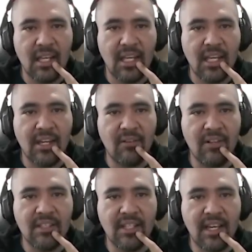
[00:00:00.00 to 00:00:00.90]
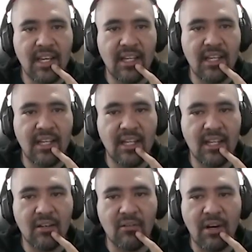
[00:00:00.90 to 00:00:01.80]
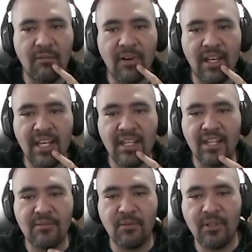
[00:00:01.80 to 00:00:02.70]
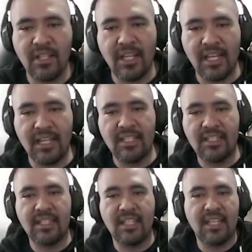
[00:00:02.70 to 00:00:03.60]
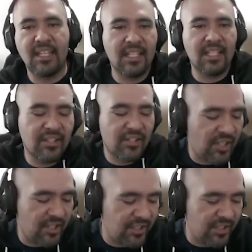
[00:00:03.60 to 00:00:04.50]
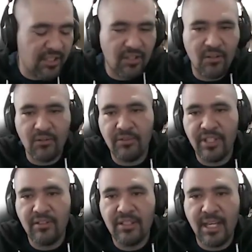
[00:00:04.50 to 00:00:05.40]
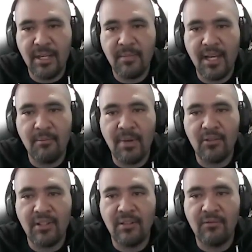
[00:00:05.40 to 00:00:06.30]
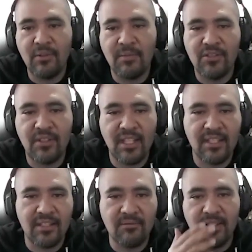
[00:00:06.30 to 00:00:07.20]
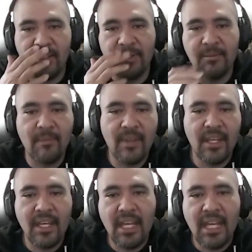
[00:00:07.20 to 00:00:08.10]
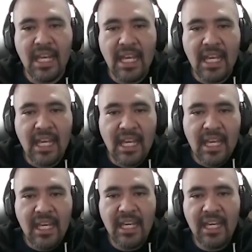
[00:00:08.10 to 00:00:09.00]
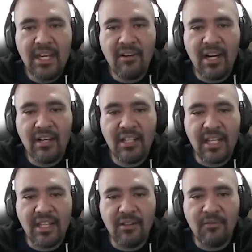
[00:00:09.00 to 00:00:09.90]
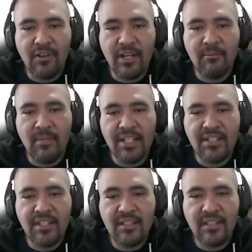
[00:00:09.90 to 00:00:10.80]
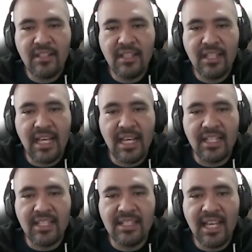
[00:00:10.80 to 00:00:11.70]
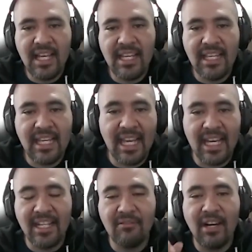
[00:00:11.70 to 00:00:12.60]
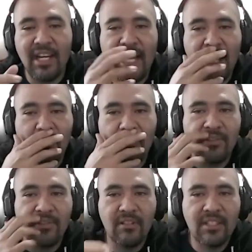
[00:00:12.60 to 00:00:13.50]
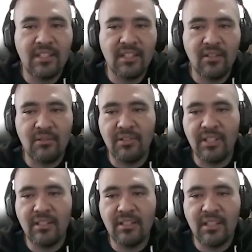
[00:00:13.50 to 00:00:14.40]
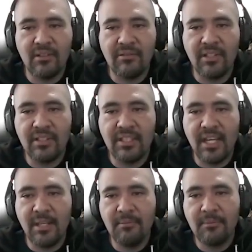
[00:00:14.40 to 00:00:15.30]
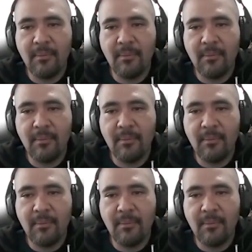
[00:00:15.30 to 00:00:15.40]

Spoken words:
here is a Grafana dashboard that is changing on real time about the information that it's receiving. Here are the different matches that is like getting right now on real time.